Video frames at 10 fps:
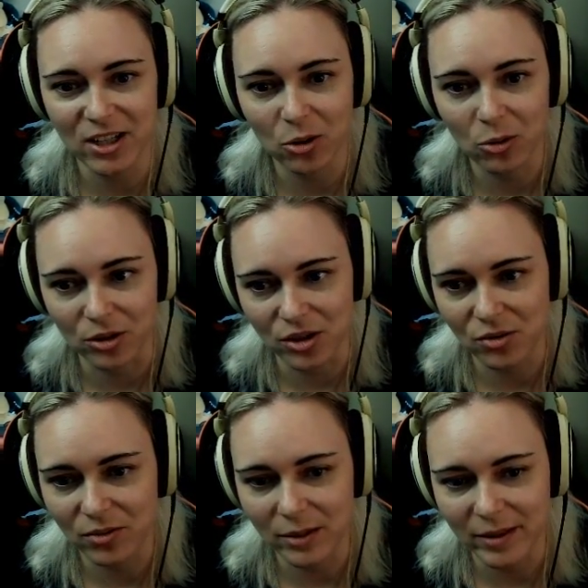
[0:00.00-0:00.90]

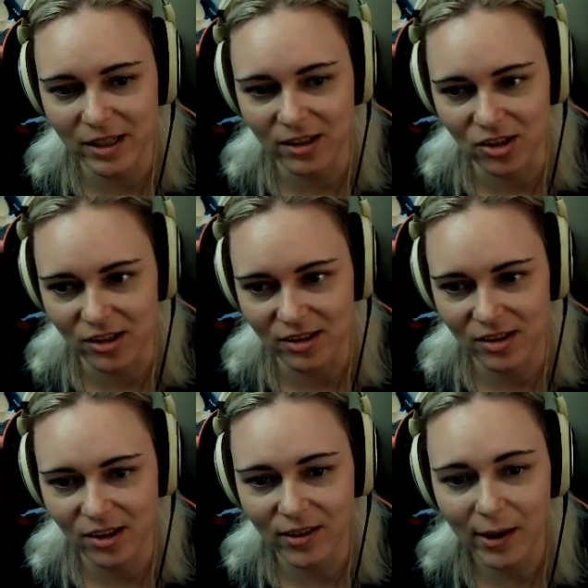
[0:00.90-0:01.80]
torch when I'm in dungeons,
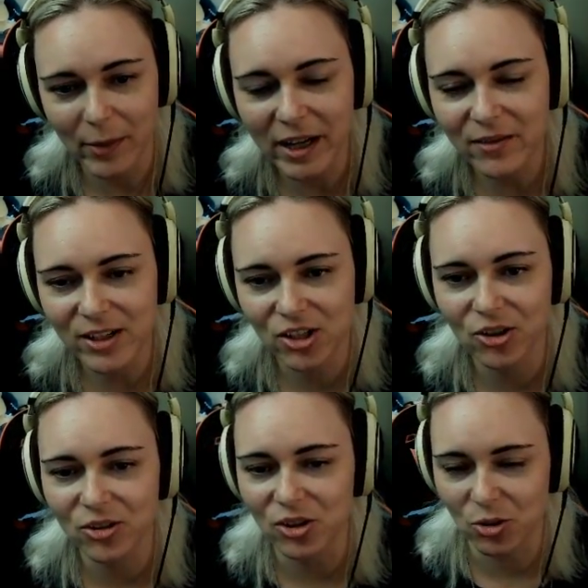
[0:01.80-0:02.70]
you know? I might even
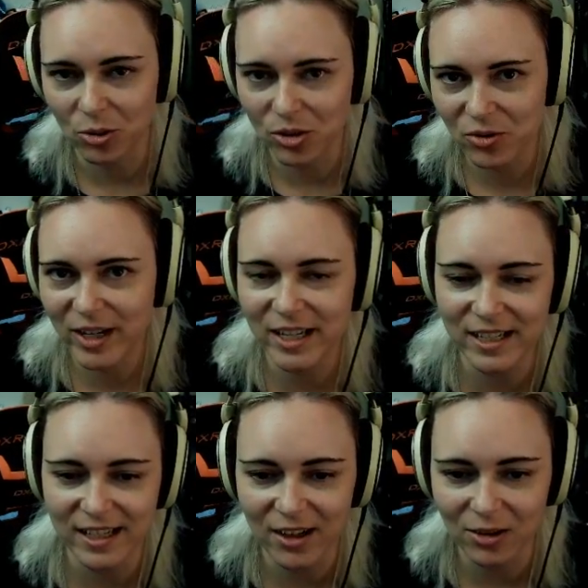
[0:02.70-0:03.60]
turn the torch
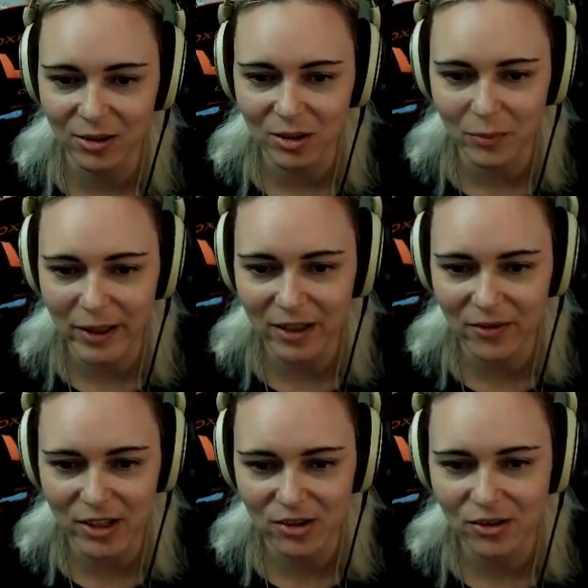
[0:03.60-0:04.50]
radius down a little bit
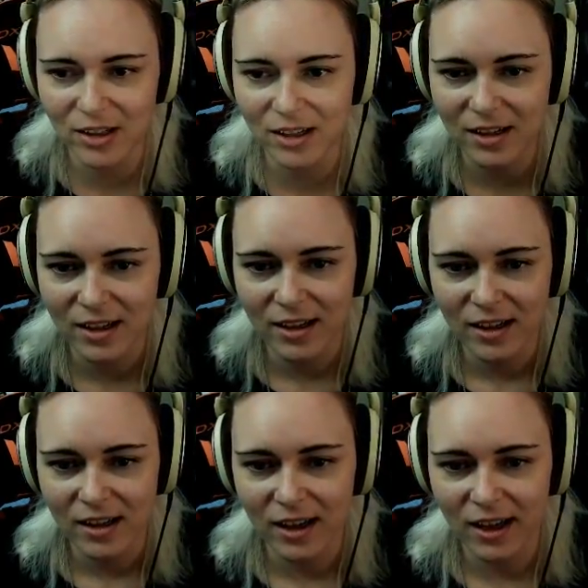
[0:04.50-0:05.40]
eventually
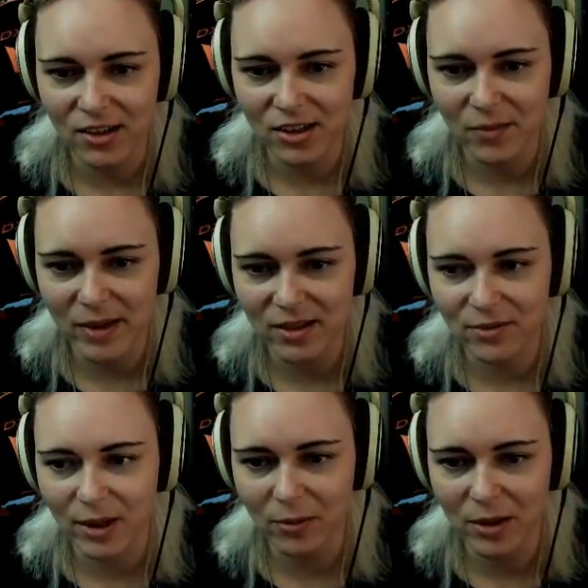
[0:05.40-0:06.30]
just to mess
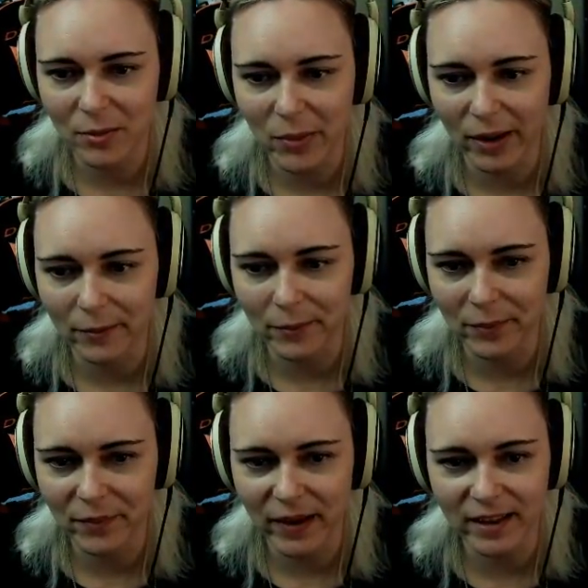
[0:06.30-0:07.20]
around with it, but
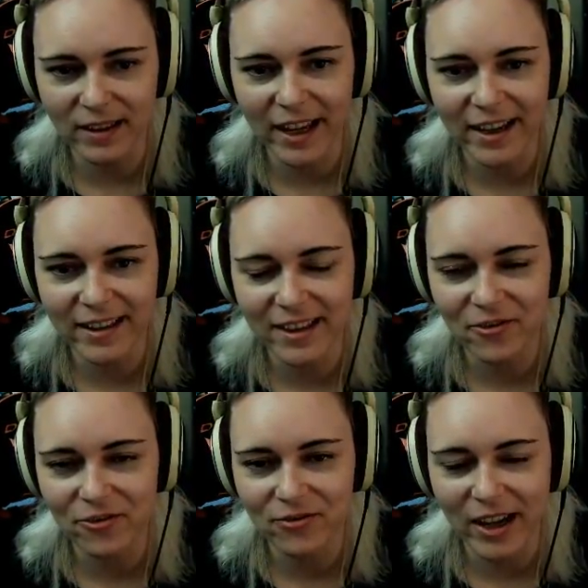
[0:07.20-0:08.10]
I like
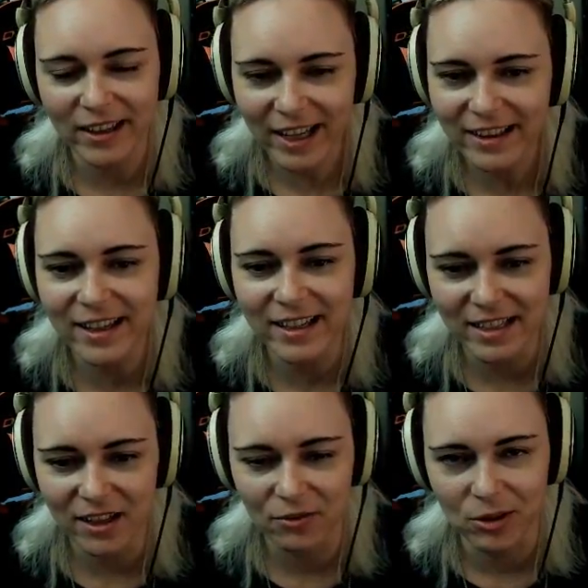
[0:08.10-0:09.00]
the
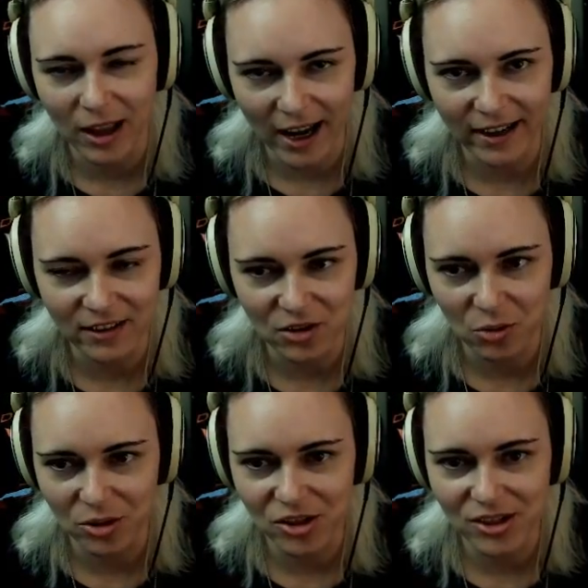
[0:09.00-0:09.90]
idea of relying on the
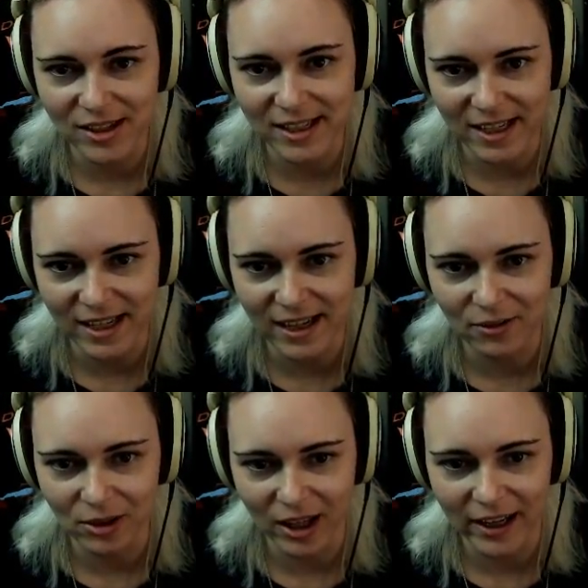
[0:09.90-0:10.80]
torch to see and
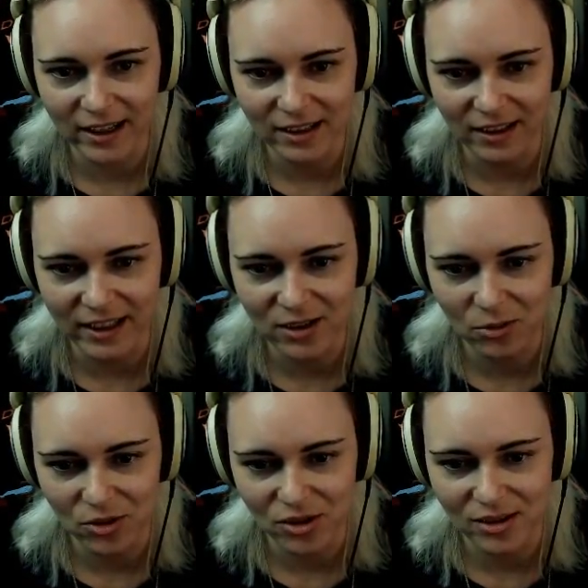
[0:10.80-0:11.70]
relying on the light
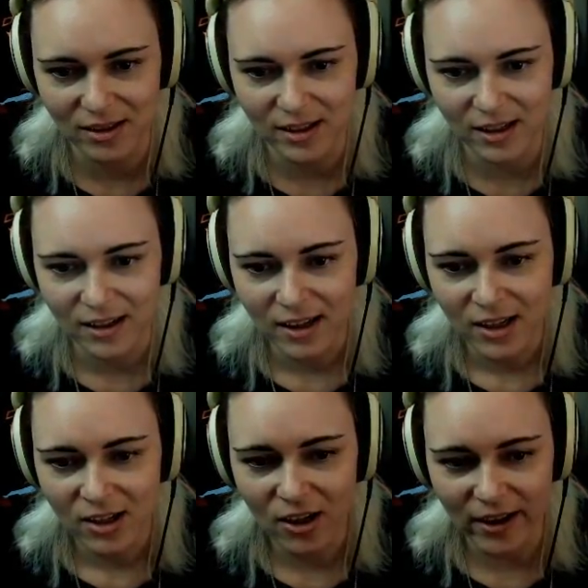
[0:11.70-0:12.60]
sources to see.
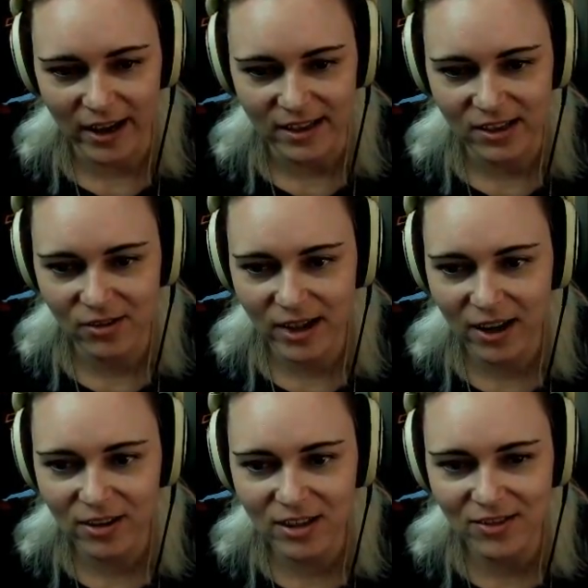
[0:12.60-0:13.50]
Okay, so
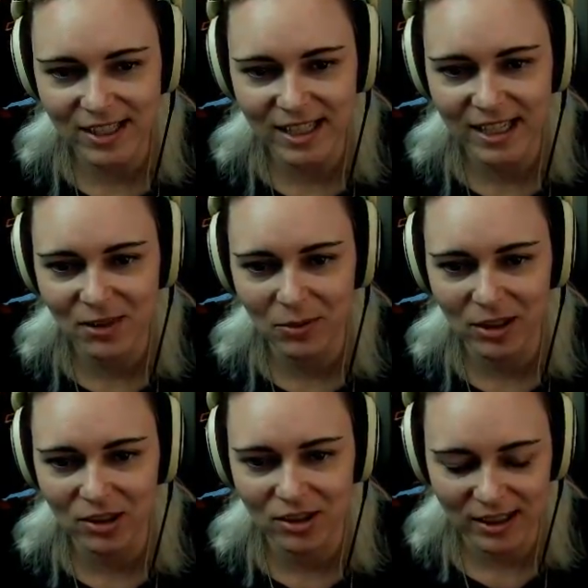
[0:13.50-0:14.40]
now that you've seen what
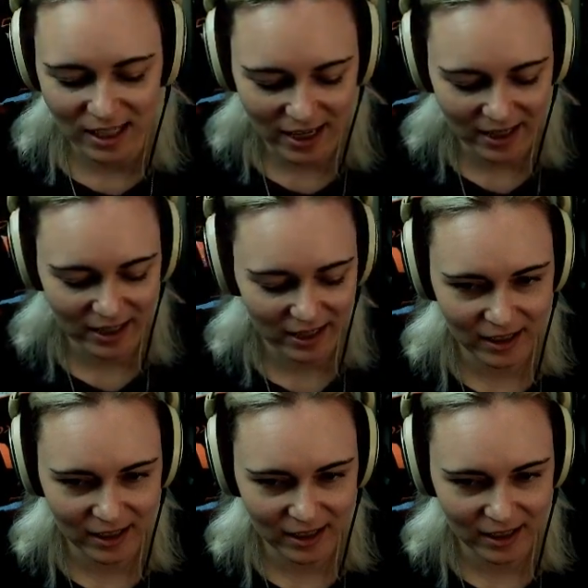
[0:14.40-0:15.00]
it looks like